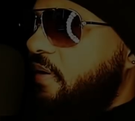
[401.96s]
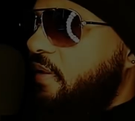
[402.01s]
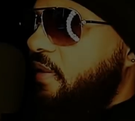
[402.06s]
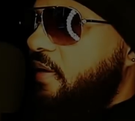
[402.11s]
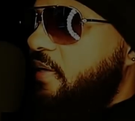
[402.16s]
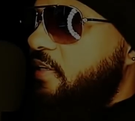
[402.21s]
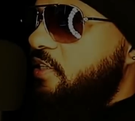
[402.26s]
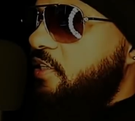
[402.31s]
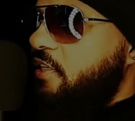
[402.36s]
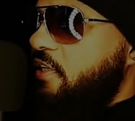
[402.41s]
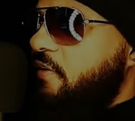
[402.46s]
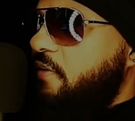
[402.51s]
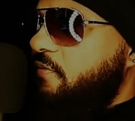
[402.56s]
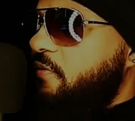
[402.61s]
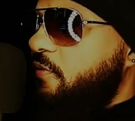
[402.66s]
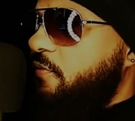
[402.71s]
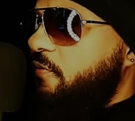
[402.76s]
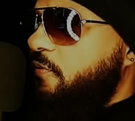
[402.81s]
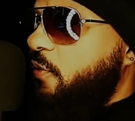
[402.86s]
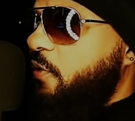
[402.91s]
election of
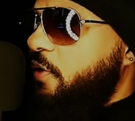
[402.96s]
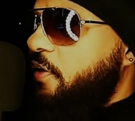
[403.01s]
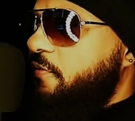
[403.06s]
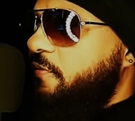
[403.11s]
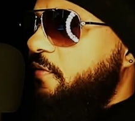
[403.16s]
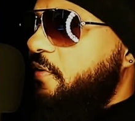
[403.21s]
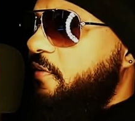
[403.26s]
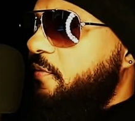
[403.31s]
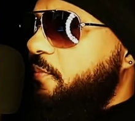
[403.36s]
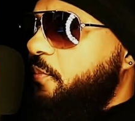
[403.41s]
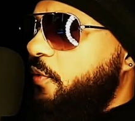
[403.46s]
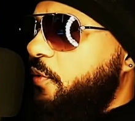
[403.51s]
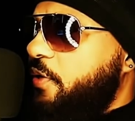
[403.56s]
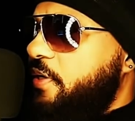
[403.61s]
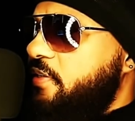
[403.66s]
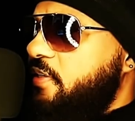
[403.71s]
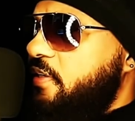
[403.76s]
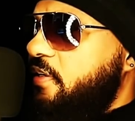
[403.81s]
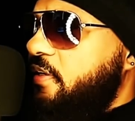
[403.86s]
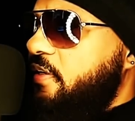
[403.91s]
the 45th
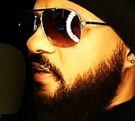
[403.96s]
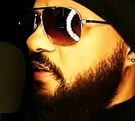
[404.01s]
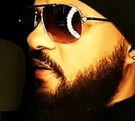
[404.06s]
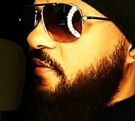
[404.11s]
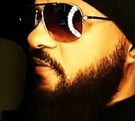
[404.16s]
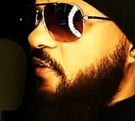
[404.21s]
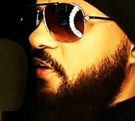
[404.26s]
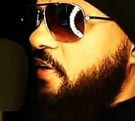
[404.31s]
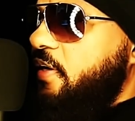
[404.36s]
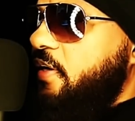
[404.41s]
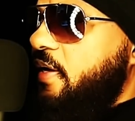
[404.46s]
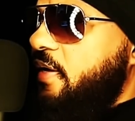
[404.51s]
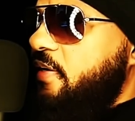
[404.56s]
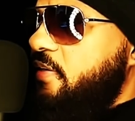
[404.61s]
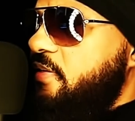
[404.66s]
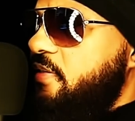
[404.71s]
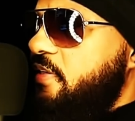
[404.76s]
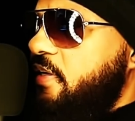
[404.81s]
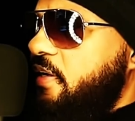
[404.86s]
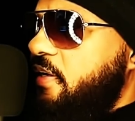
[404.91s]
President of the United
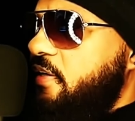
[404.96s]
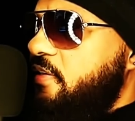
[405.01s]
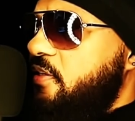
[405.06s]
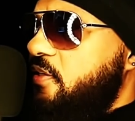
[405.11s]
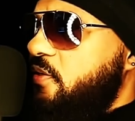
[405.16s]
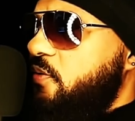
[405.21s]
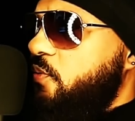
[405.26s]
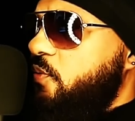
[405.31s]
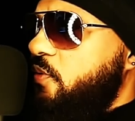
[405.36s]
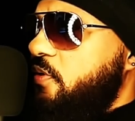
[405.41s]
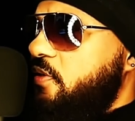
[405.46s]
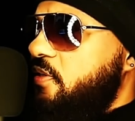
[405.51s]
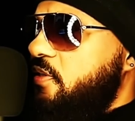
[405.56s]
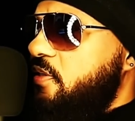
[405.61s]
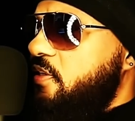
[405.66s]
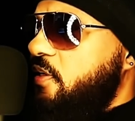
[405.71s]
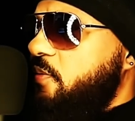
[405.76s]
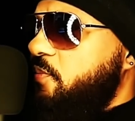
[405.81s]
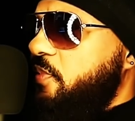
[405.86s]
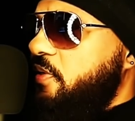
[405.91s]
States was
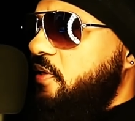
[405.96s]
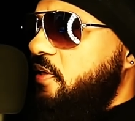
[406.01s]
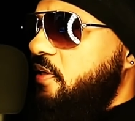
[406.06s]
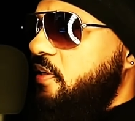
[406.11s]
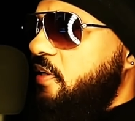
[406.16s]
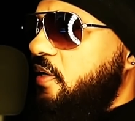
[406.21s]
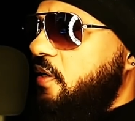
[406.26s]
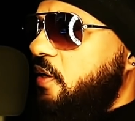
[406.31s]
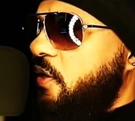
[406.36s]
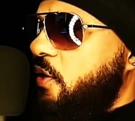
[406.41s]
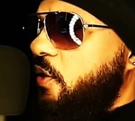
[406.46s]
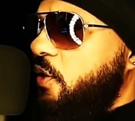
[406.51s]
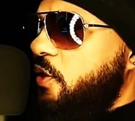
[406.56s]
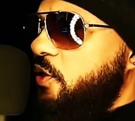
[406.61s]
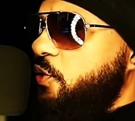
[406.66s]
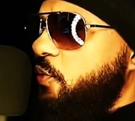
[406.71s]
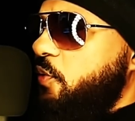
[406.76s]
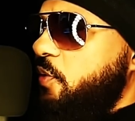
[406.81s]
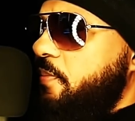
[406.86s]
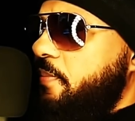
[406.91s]
simply a
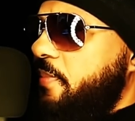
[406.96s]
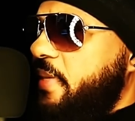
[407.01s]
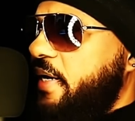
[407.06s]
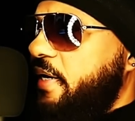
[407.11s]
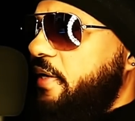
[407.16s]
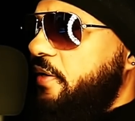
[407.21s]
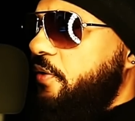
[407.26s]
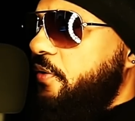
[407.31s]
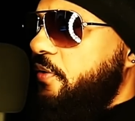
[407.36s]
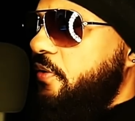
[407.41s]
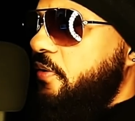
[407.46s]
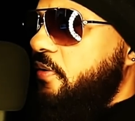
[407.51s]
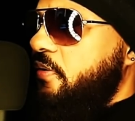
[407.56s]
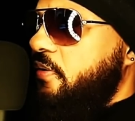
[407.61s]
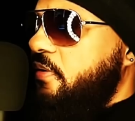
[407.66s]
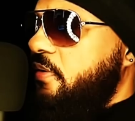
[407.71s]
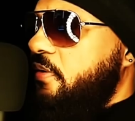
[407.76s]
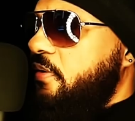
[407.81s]
harsh reminder